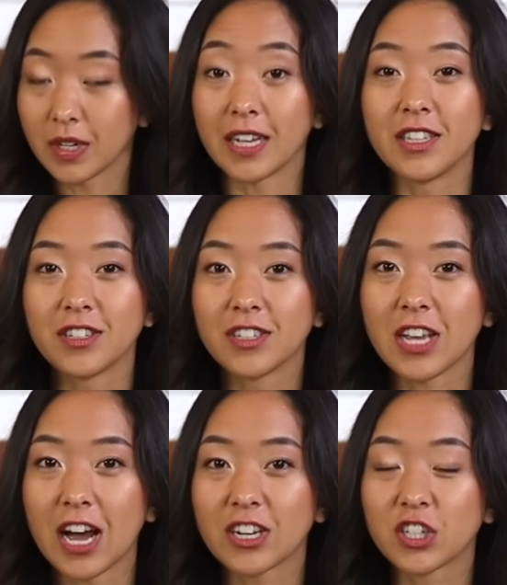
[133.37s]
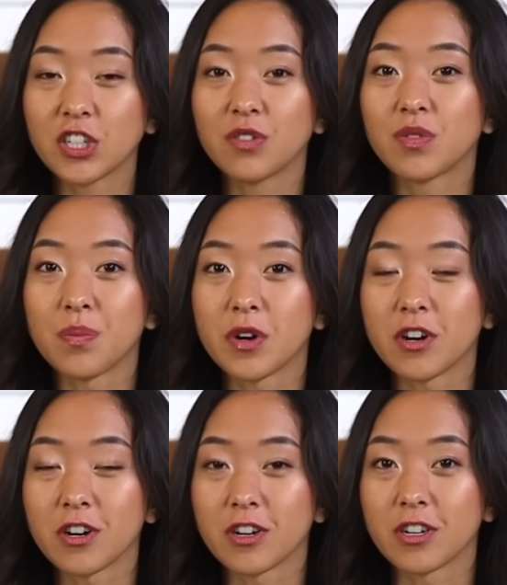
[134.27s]
and this is actually from
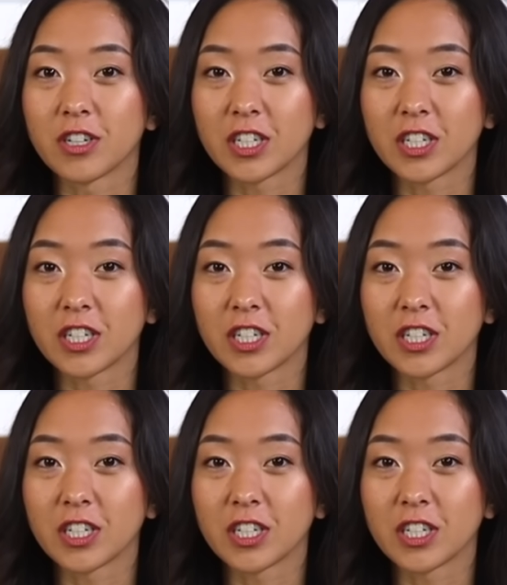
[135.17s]
her.